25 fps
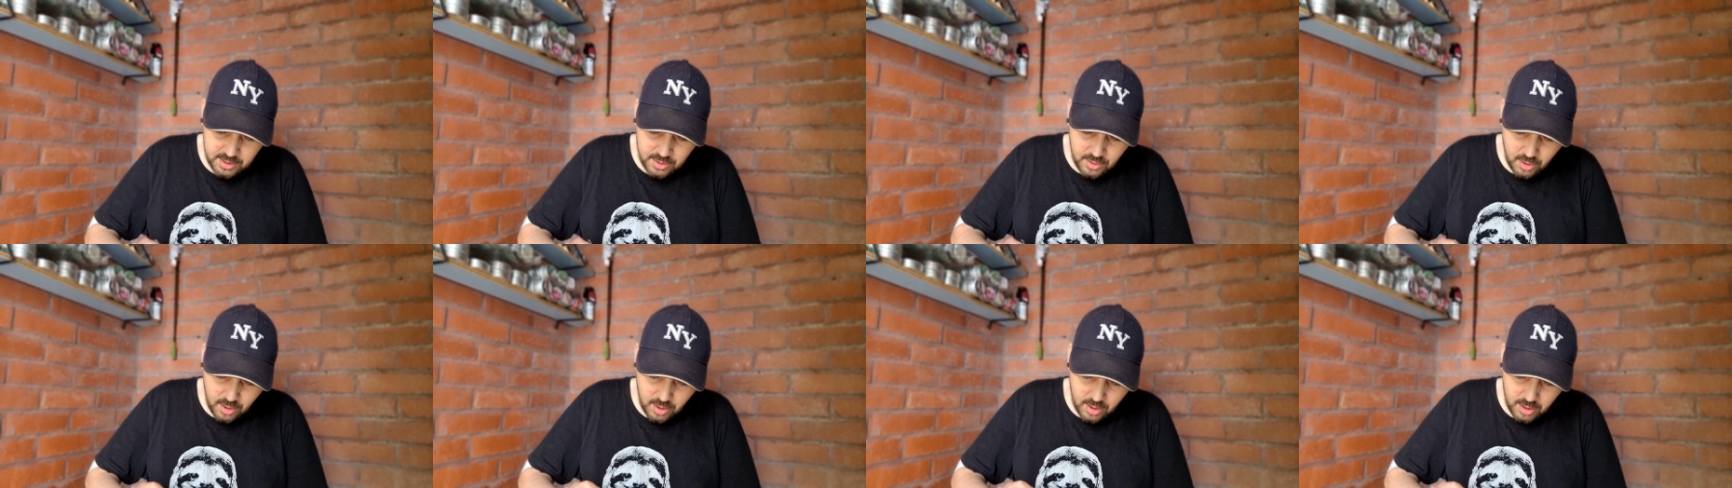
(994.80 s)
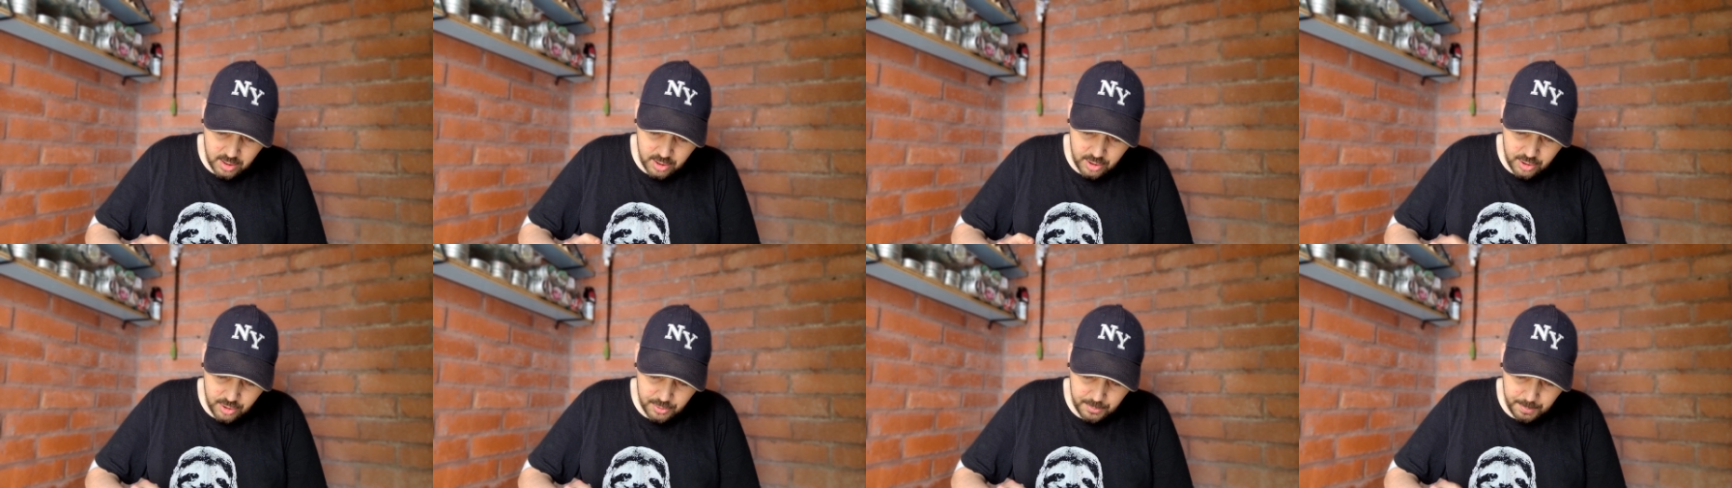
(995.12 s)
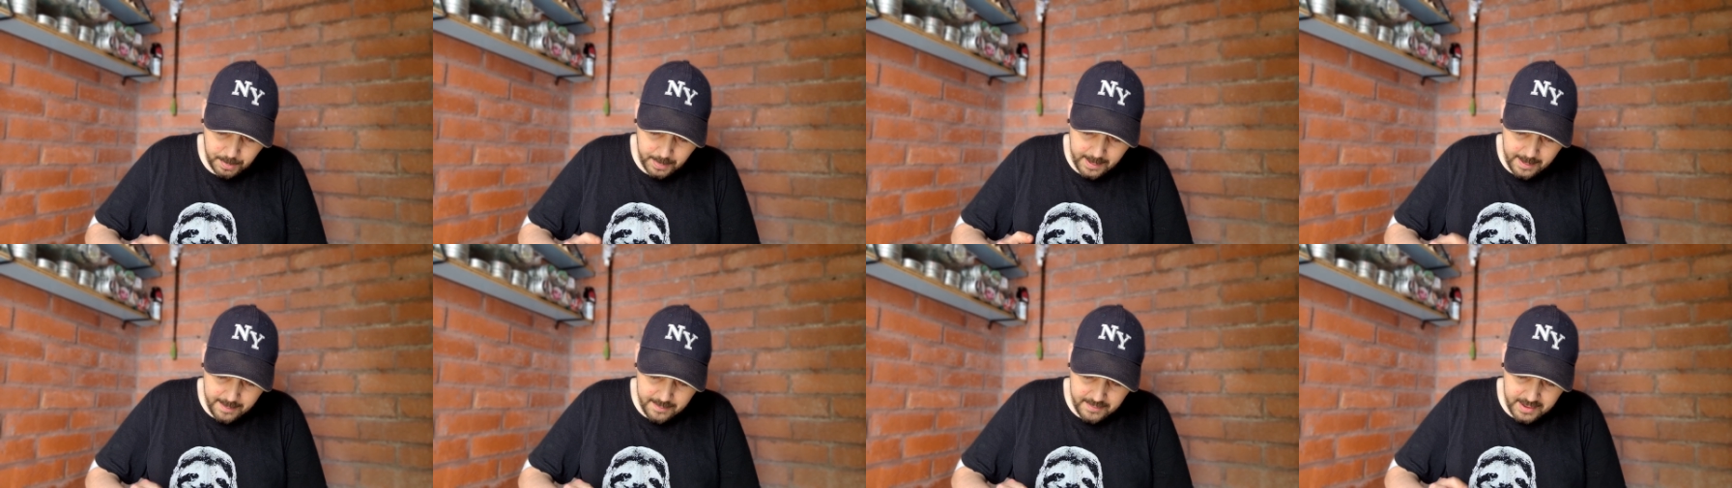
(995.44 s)
got a good
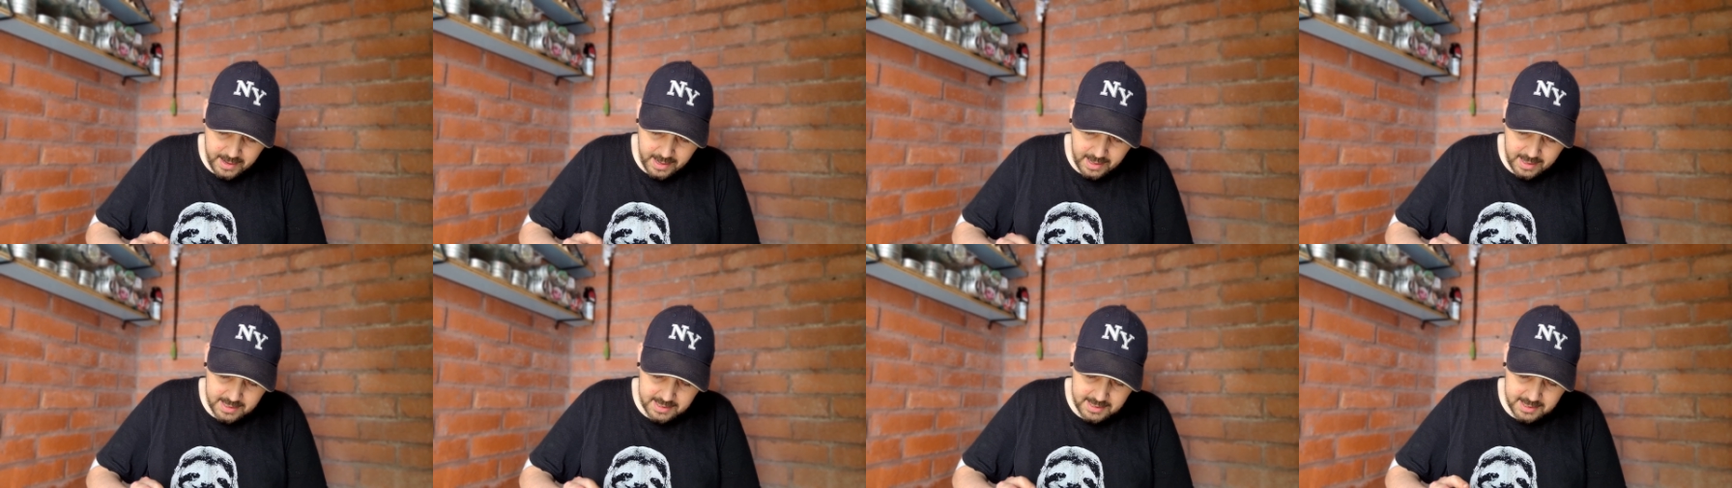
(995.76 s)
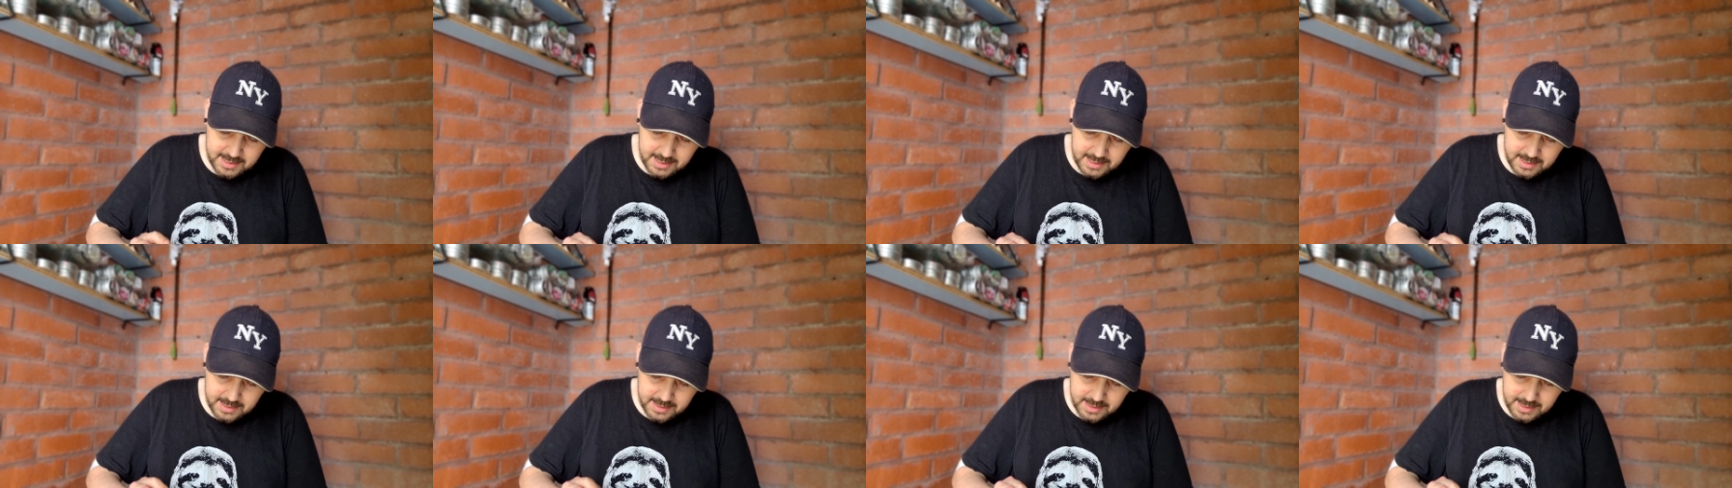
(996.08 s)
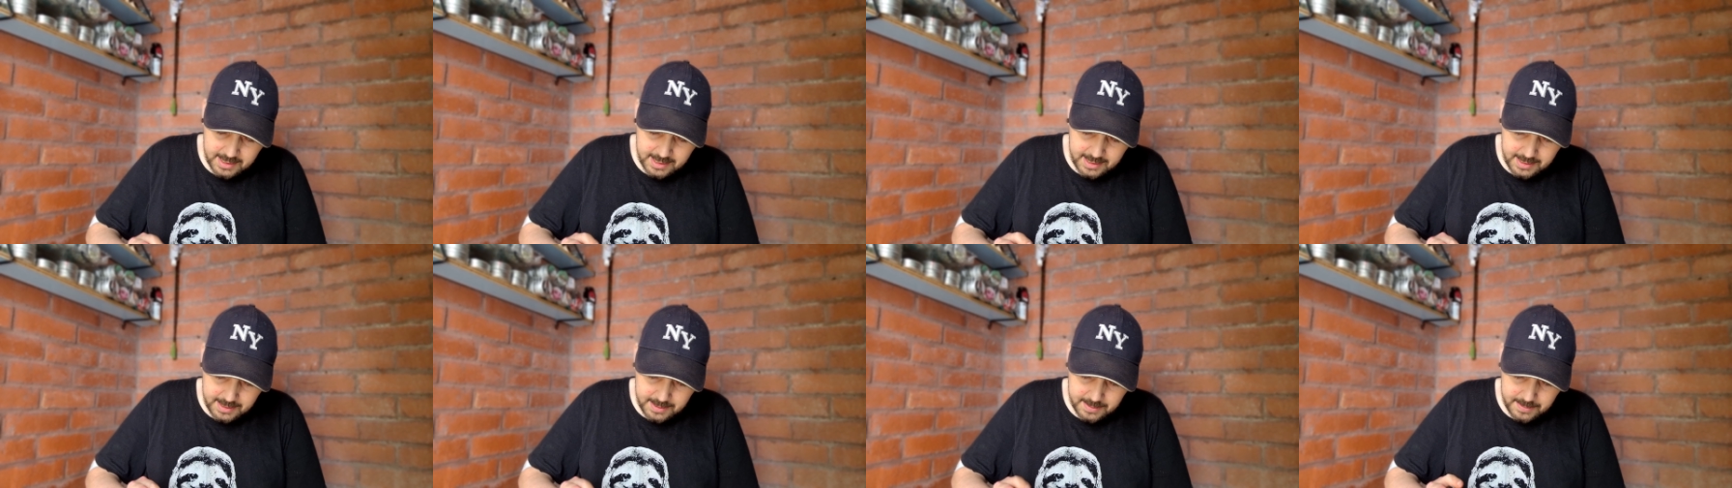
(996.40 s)
bit of nicotine in
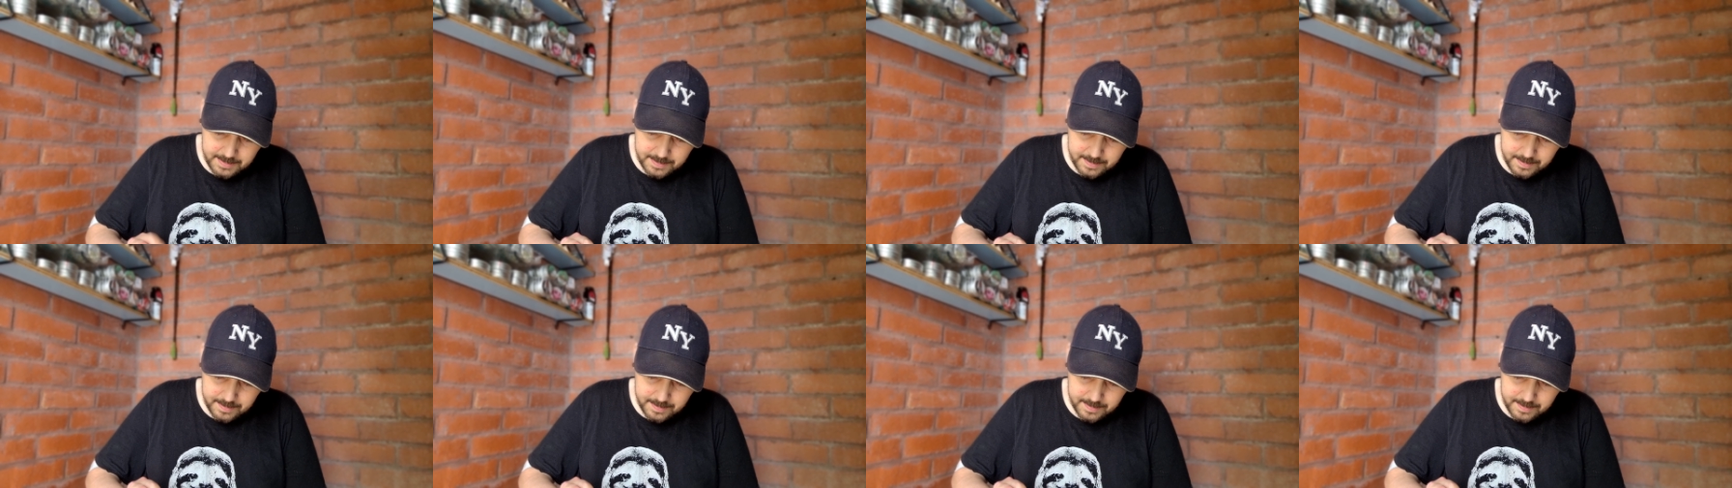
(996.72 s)
it.